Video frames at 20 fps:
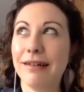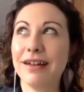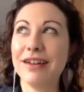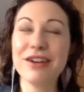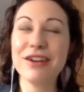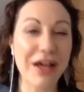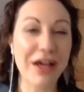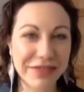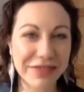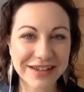
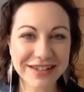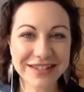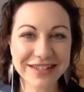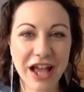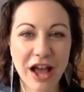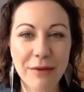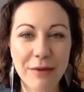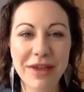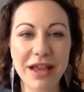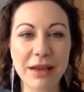nothing's
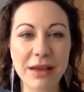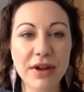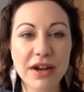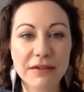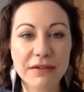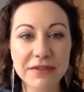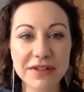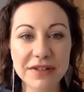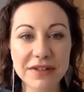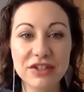coming. But
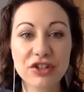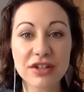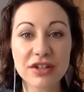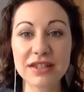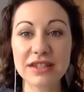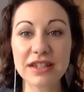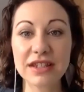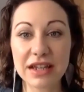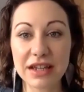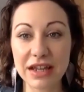if it's
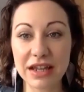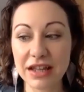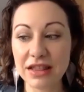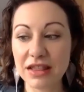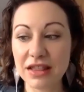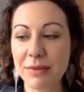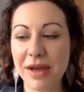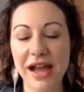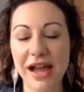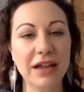just in
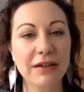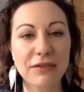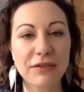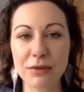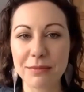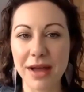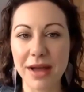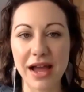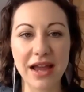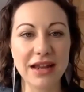the back of
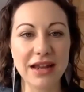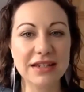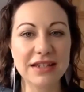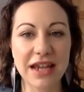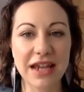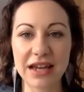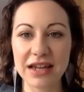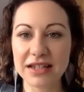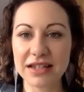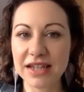your mind
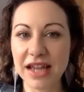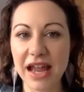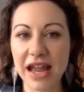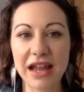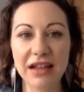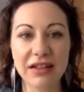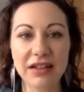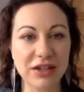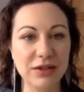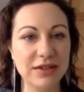day to
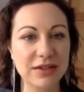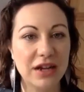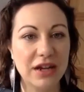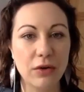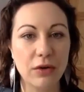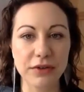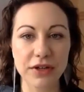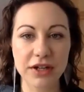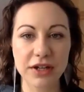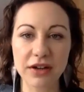day, like you said,
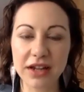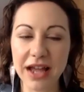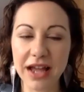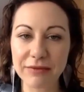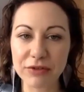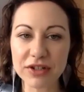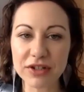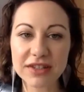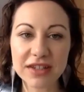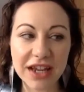overhearing
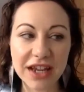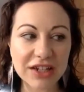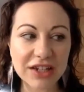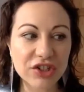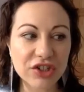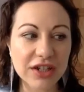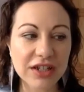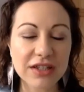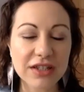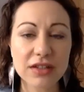
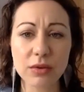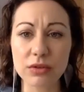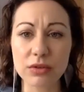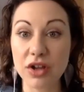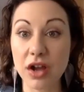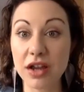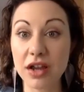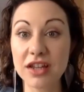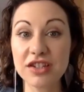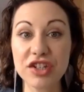conversations or
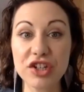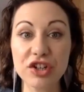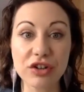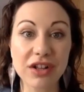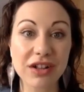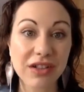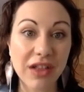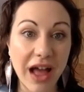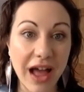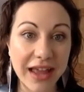talking to
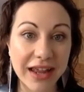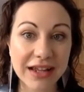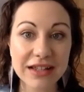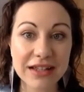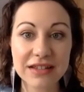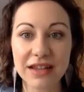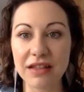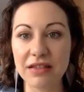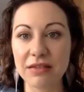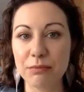your
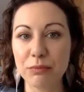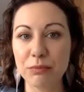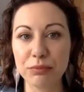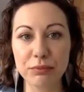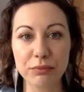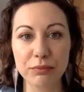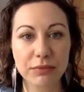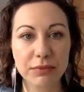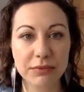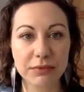clients and
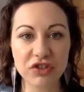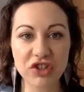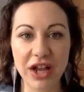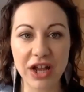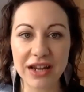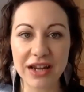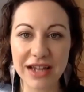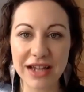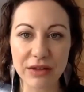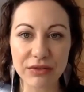
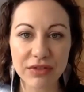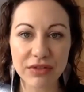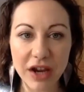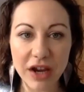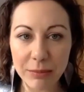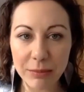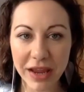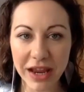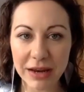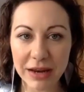jotting down
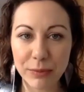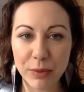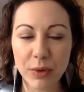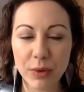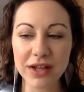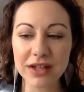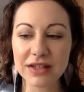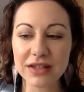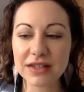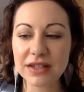their pain
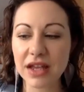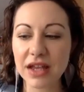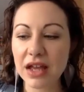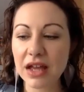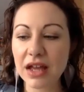points,